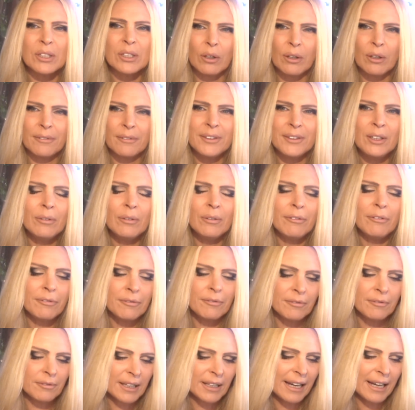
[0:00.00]
So if you
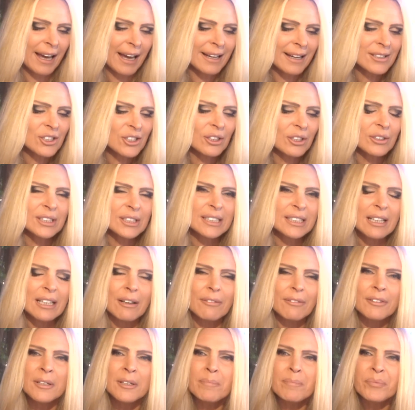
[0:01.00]
catch
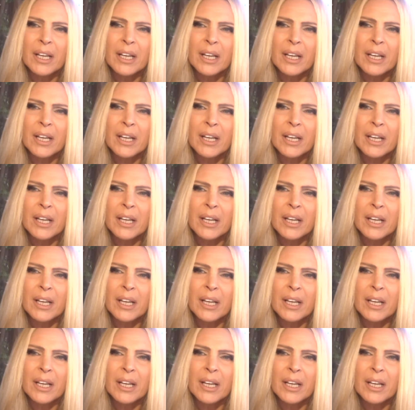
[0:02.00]
yourself